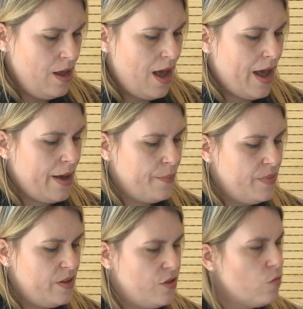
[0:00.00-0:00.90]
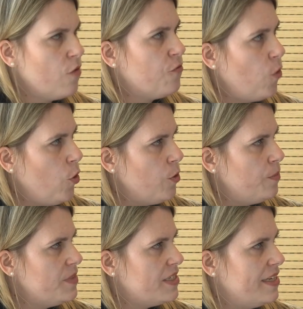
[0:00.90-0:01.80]
The
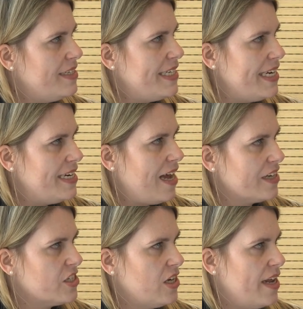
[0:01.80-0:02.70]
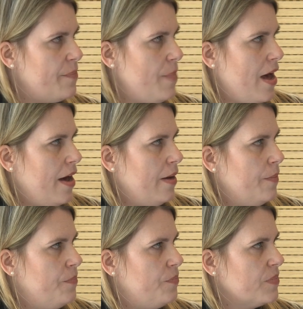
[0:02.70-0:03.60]
reforms did actually
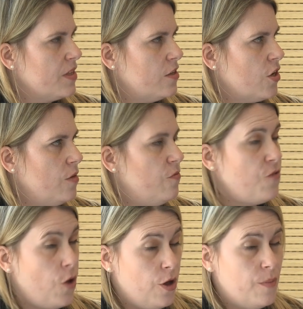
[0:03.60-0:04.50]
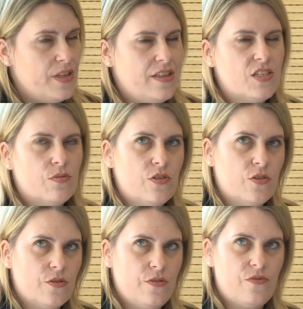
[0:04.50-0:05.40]
confirm, and this was
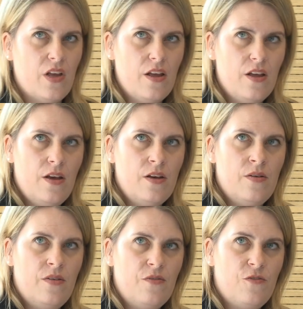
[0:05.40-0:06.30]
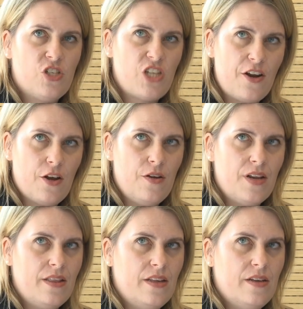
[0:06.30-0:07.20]
sort of
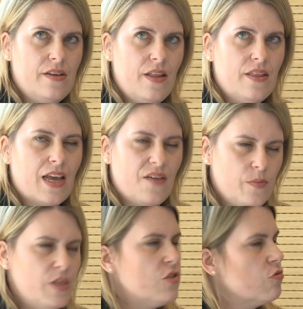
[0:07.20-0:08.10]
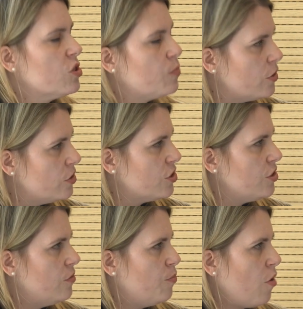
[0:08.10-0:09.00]
foreshadowed in the government's response to
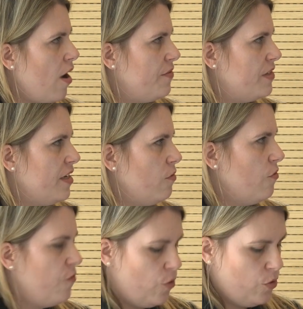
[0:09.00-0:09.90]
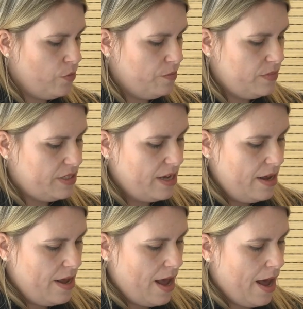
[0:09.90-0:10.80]
the privacy reforms,
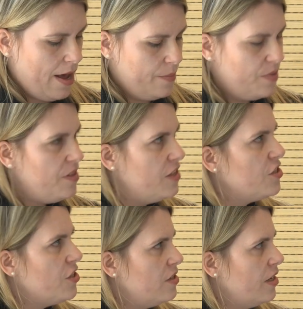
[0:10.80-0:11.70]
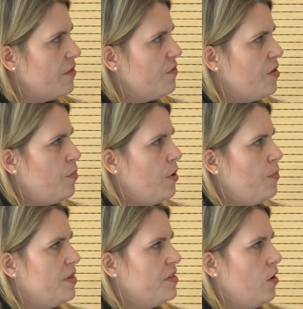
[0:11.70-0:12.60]
that certainly for the purpose